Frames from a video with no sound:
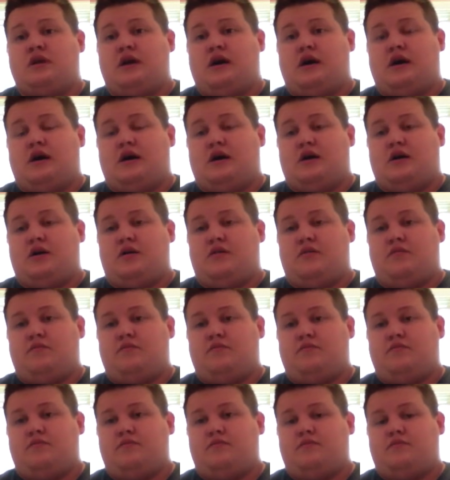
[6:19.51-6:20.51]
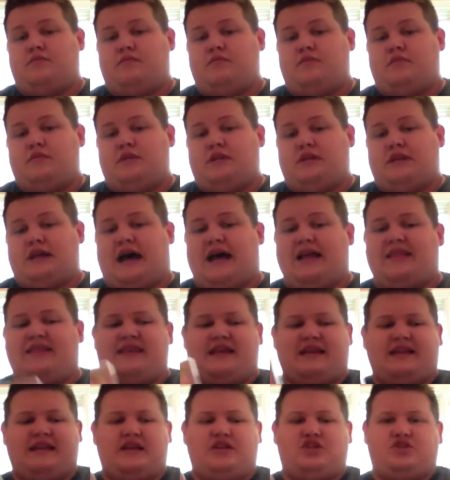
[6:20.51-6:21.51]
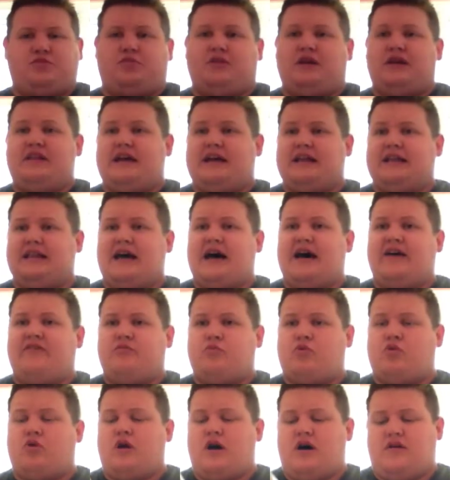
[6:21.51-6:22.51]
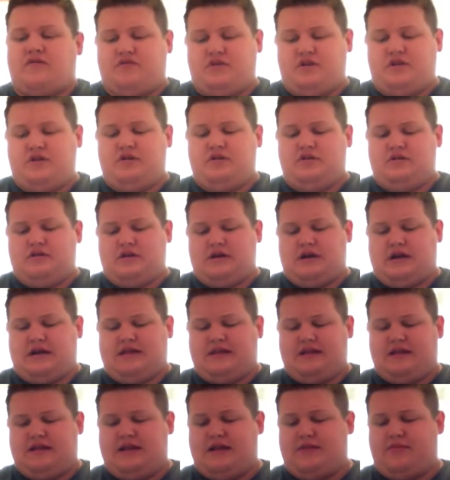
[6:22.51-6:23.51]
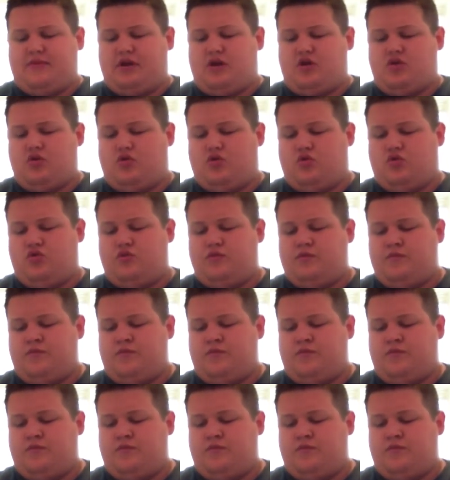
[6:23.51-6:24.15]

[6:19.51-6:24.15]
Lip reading: I think they should play that live more often. I think that'd be cool.